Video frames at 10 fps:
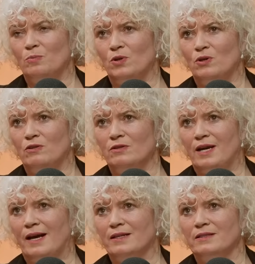Paul,
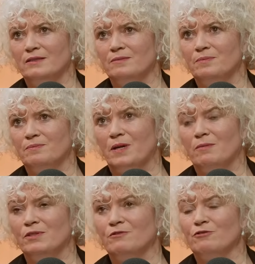Achill,
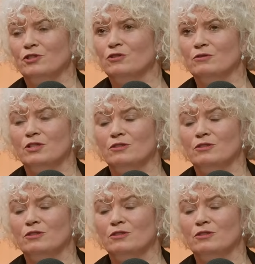probably for you,